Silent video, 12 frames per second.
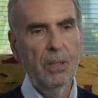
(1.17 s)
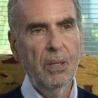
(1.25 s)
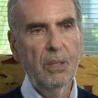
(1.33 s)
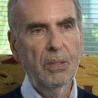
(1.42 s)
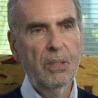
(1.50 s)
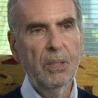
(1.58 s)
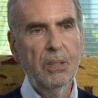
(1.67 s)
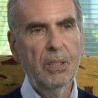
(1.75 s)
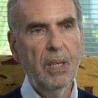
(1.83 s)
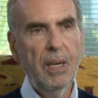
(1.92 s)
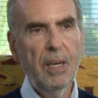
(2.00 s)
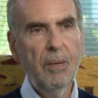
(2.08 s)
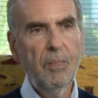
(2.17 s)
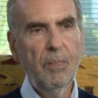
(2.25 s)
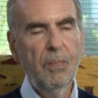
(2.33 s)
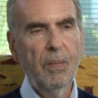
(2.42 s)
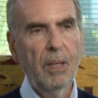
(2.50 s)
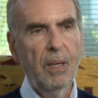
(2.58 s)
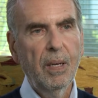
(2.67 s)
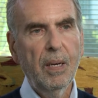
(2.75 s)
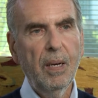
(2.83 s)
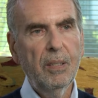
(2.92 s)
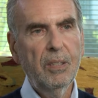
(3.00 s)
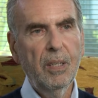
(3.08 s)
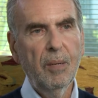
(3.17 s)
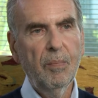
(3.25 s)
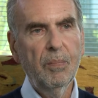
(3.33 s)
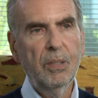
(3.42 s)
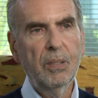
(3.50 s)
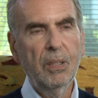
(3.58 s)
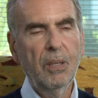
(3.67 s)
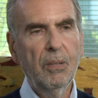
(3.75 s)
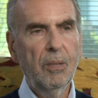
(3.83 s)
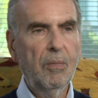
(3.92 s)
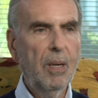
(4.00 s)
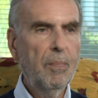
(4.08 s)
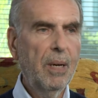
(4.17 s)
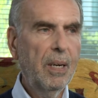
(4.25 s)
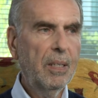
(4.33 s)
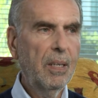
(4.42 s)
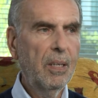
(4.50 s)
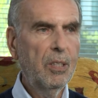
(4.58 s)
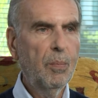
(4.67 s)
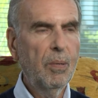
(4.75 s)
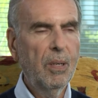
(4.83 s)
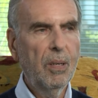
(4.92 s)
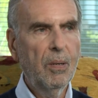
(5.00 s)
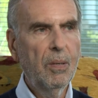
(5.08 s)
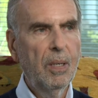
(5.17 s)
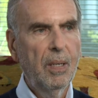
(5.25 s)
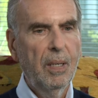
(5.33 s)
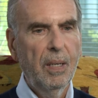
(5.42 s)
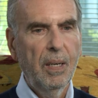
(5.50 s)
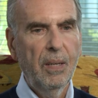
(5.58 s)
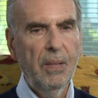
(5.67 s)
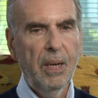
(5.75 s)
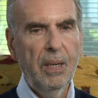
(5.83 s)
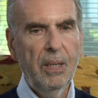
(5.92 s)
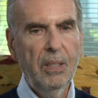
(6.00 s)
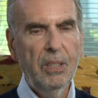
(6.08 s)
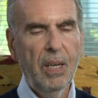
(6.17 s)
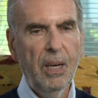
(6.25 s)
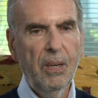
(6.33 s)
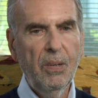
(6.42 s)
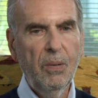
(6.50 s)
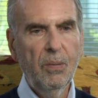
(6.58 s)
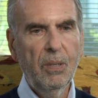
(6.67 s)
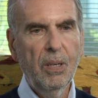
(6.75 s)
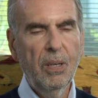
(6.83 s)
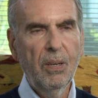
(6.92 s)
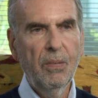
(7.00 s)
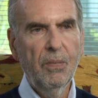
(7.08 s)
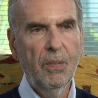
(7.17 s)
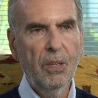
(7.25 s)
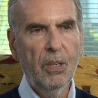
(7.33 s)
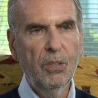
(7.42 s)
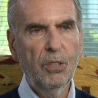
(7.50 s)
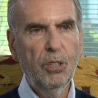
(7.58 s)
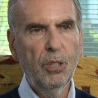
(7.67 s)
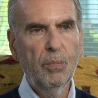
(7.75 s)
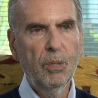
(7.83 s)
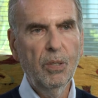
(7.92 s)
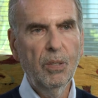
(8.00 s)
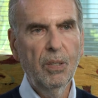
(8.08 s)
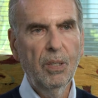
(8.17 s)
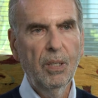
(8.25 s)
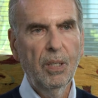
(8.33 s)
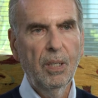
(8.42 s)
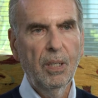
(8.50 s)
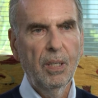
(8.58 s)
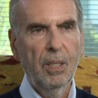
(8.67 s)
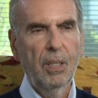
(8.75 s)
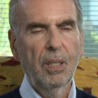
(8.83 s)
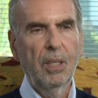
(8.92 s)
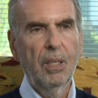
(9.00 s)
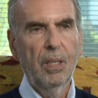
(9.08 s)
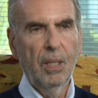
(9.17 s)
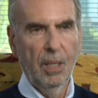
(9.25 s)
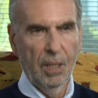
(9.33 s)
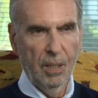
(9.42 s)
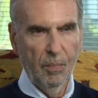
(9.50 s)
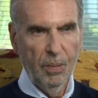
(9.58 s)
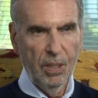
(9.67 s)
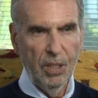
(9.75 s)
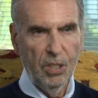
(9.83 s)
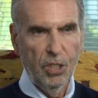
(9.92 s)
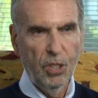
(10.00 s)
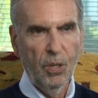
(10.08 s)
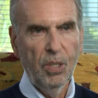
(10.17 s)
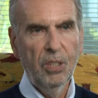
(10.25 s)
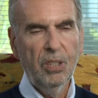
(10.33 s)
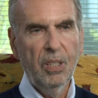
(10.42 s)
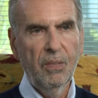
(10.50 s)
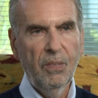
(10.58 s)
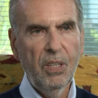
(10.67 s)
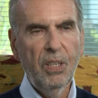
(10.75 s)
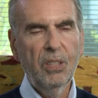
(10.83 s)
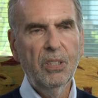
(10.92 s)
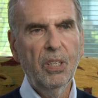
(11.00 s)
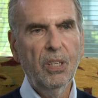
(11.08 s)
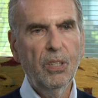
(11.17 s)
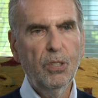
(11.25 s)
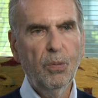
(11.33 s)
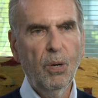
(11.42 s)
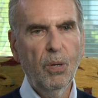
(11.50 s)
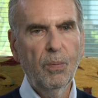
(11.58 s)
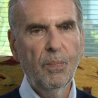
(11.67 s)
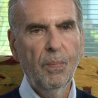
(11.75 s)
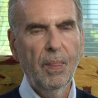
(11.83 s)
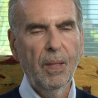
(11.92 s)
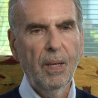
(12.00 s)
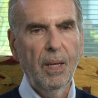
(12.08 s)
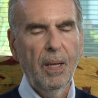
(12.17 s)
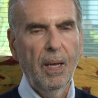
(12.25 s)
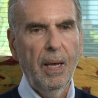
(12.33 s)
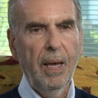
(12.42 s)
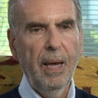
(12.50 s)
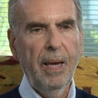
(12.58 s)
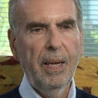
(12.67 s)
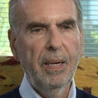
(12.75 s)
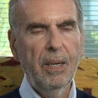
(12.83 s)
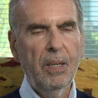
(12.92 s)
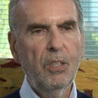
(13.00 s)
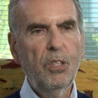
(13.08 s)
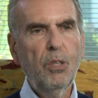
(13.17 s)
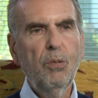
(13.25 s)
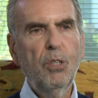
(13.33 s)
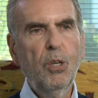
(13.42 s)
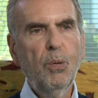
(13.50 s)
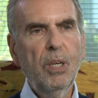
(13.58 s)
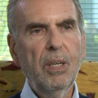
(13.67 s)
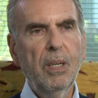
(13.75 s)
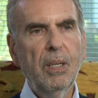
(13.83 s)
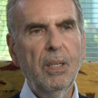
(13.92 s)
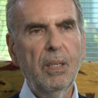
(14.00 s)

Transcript: It's the same concept going way back to HBO, and that is how do you give the consumer complete choice, convenience, and control? And do you do it